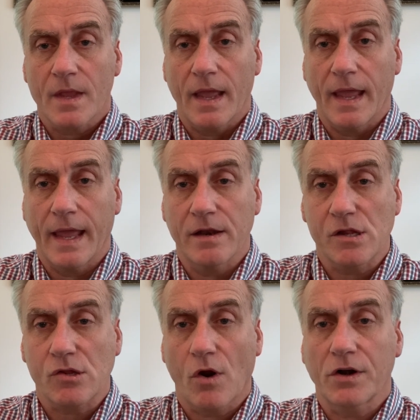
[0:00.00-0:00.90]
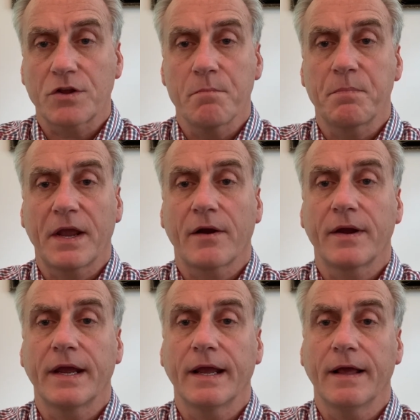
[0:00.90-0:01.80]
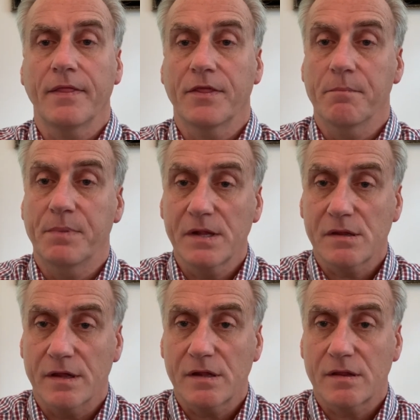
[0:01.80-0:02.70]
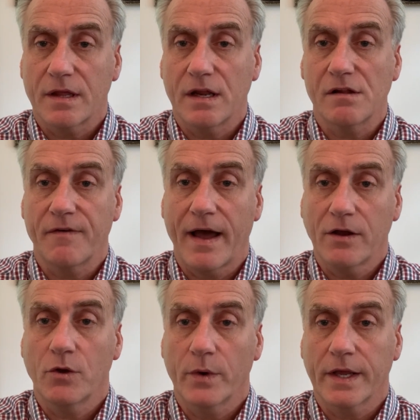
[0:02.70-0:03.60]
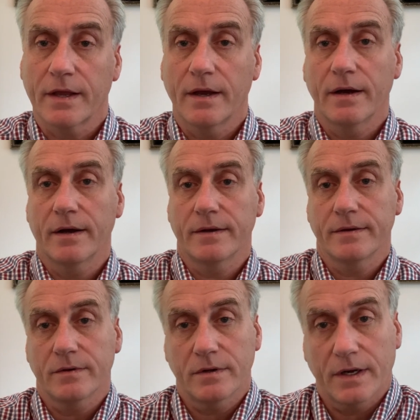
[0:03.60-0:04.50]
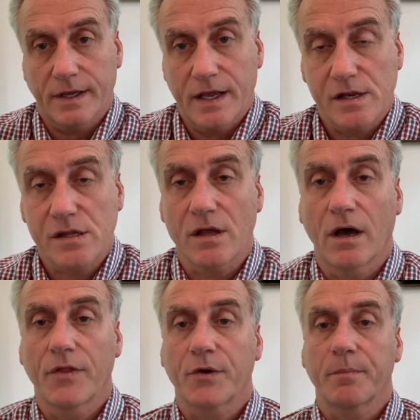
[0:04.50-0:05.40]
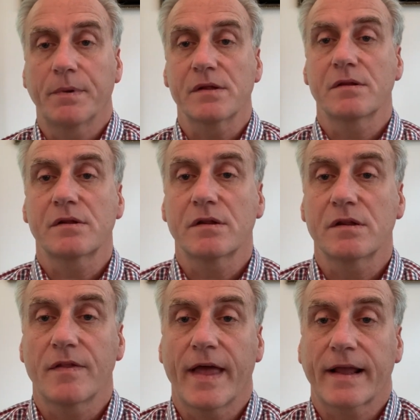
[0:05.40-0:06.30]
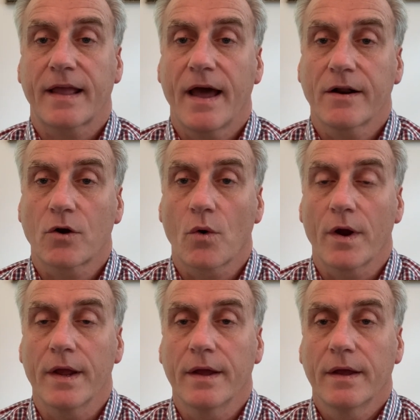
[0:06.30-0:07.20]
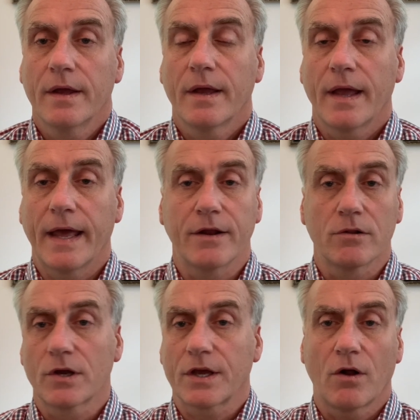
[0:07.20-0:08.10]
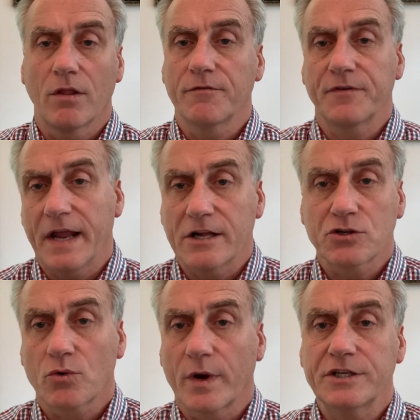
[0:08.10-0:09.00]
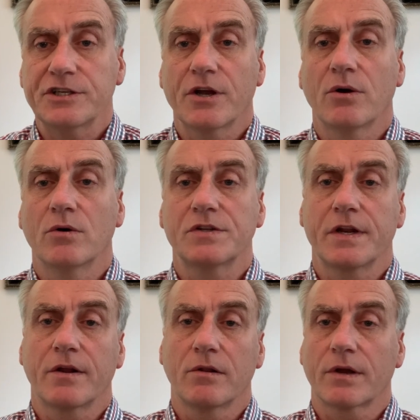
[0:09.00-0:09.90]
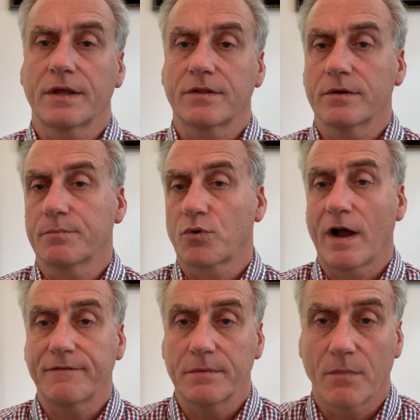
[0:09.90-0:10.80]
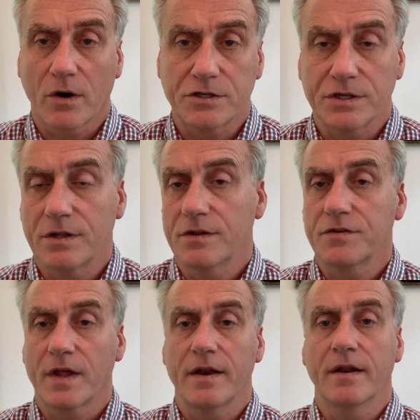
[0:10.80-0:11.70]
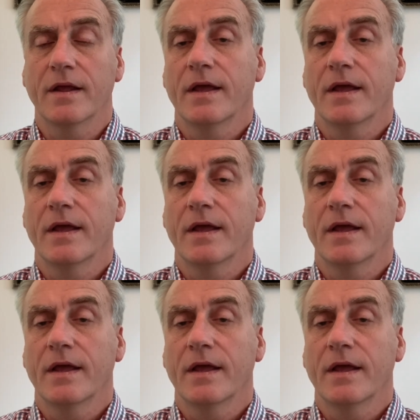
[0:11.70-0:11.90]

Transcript: and start comparing the business that he's valuing against other businesses in that category. And he'll look at all the financial ratios and he'll look at the profit margins and